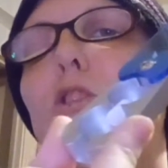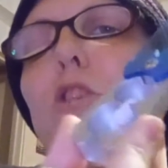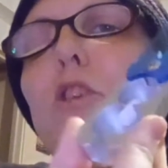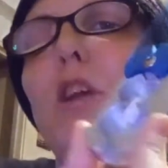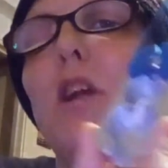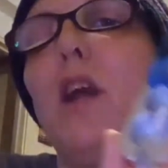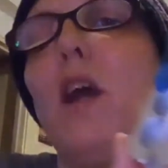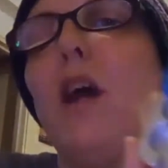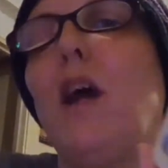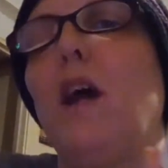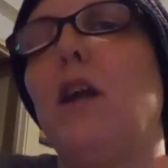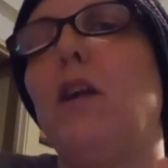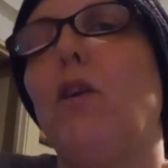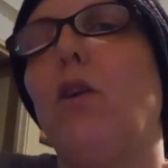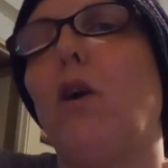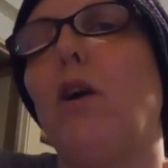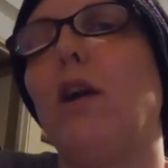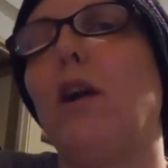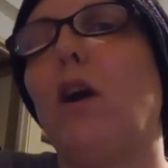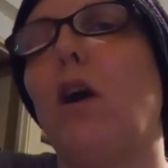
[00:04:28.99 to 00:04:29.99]
get
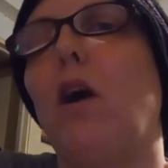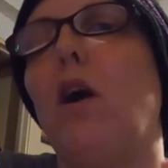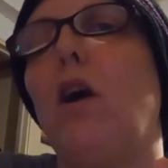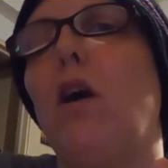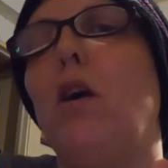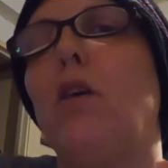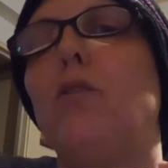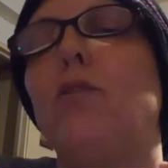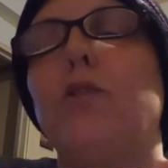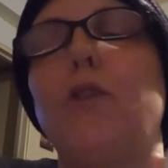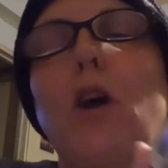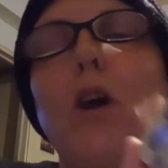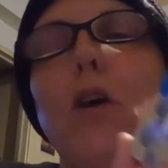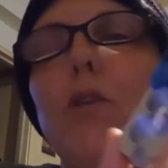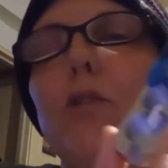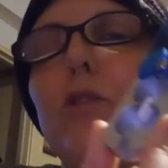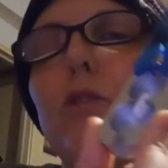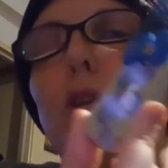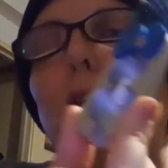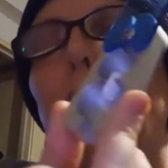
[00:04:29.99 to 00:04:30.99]
like a half
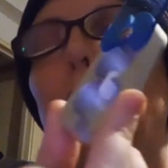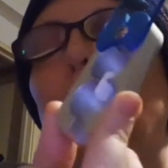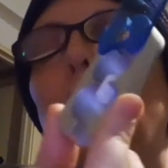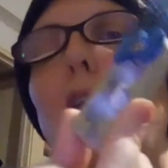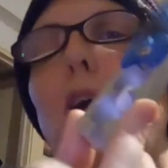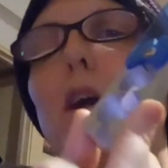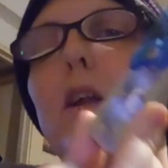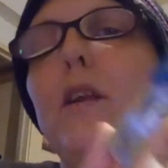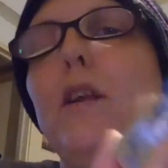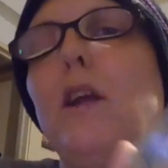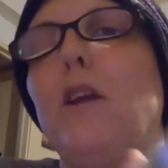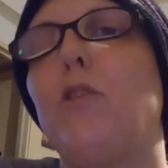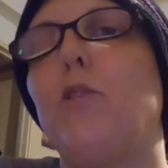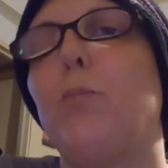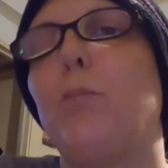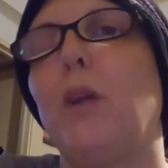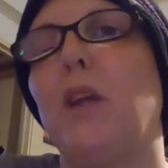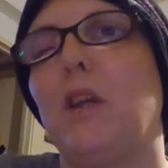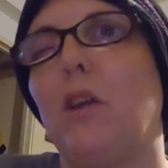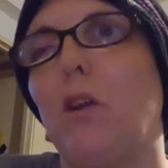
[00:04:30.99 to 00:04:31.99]
dose. I'm cutting this
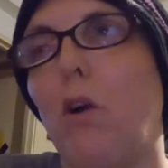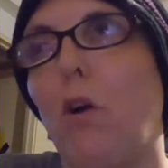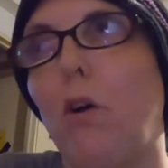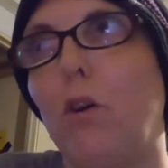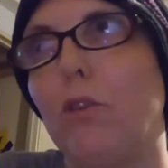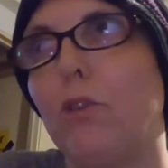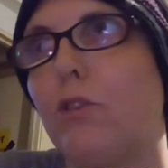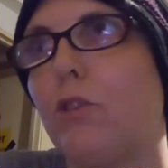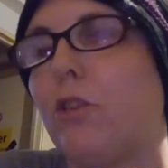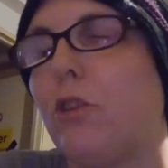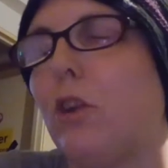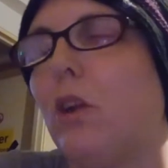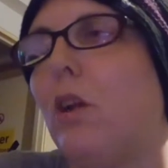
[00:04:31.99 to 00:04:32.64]
because